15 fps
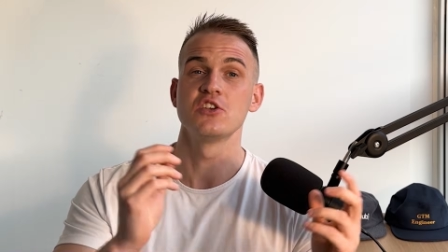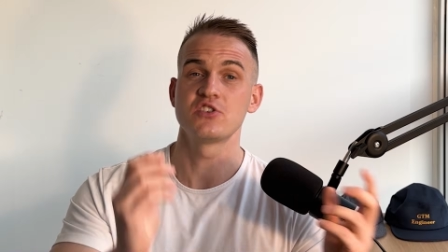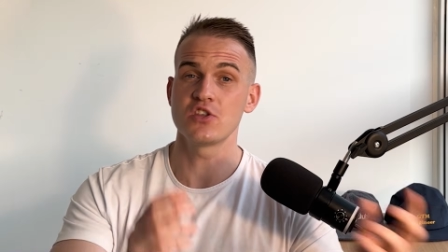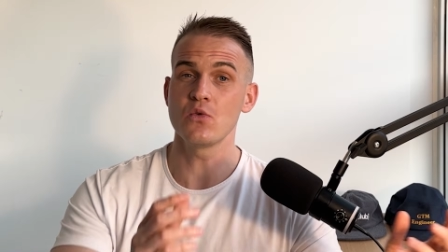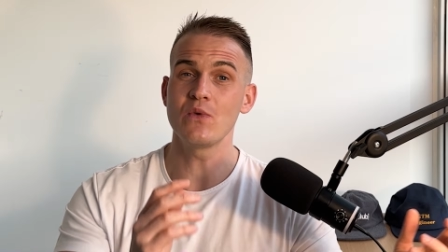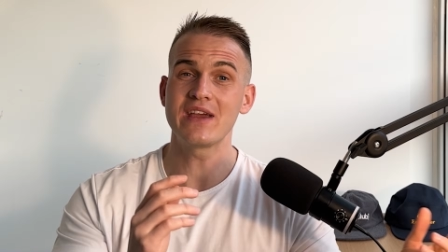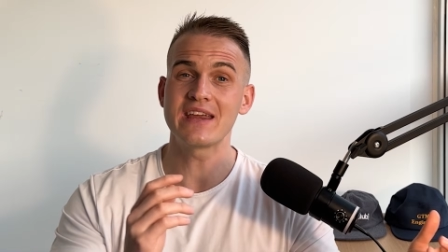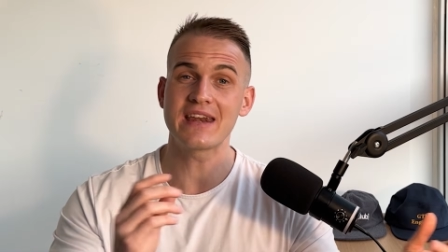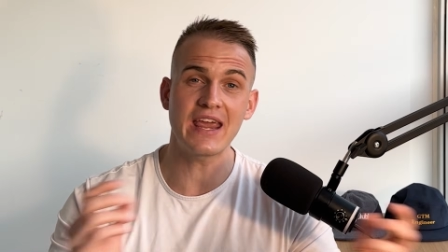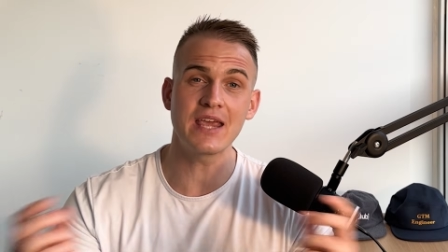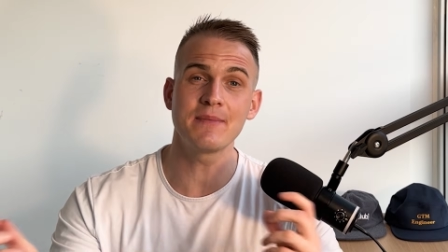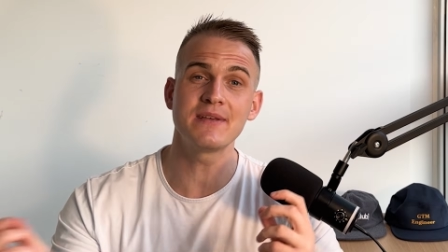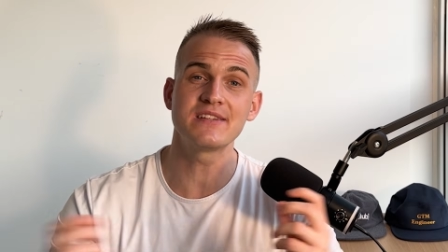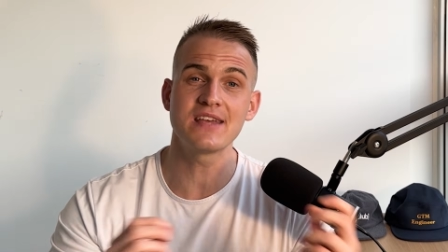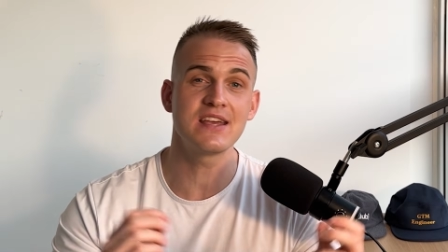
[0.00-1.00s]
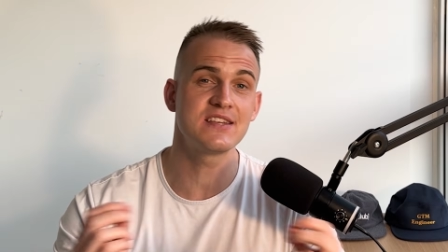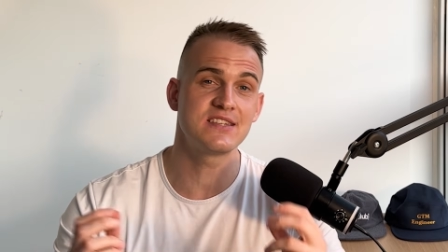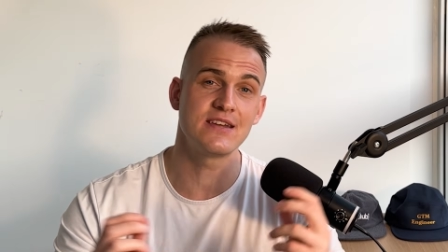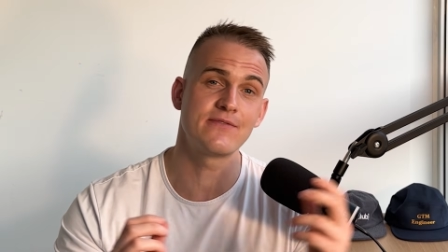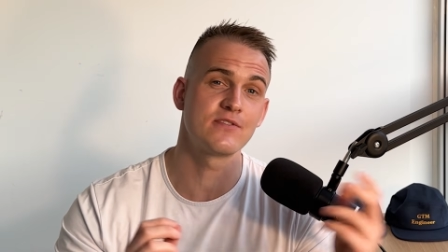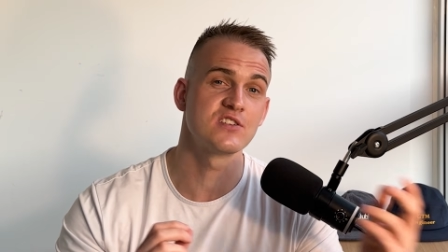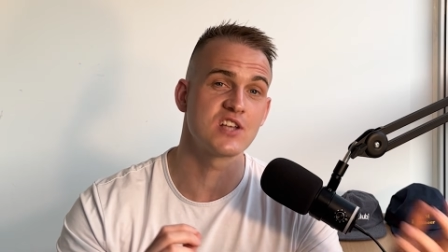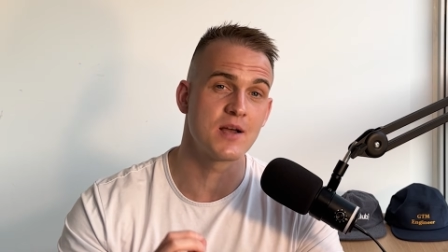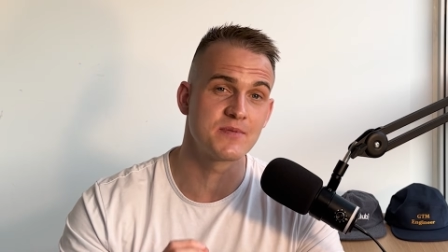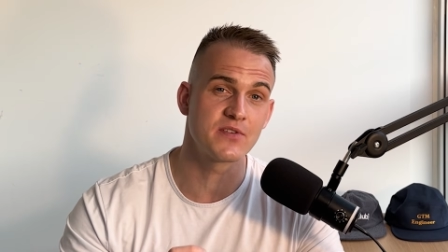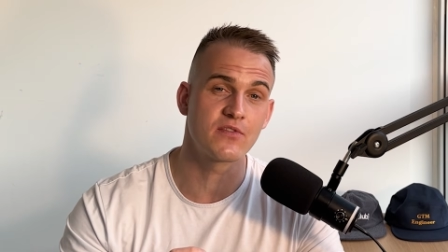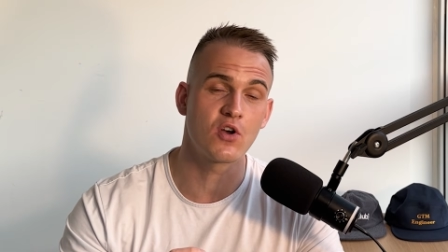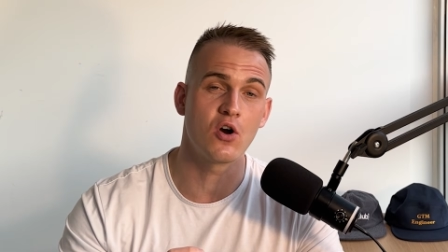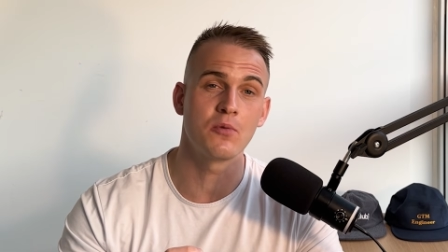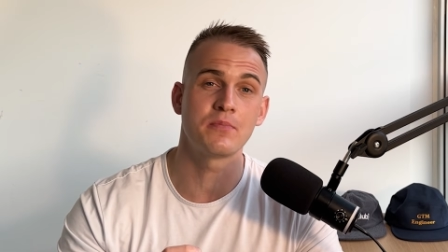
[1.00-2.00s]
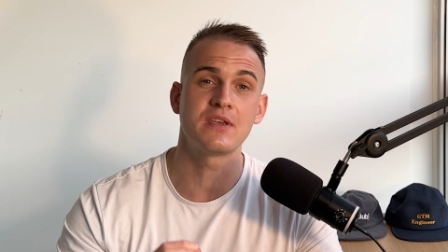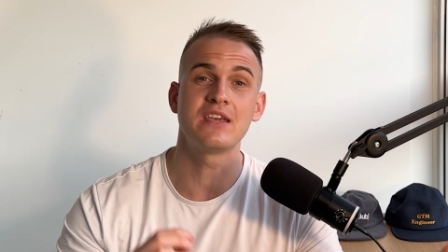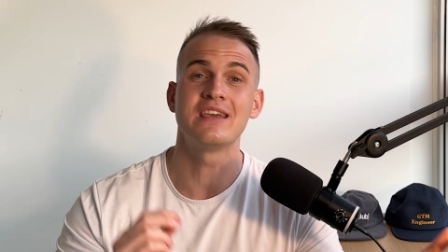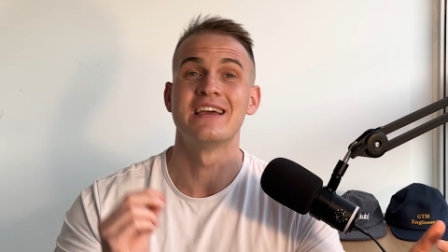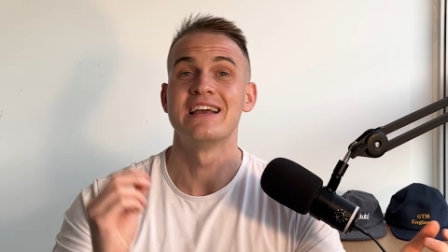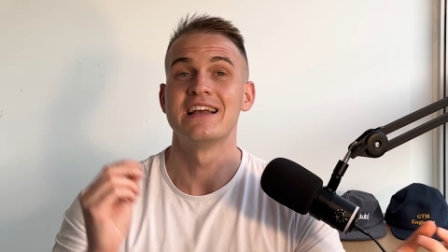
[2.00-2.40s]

so that we can A/B test different types of copy,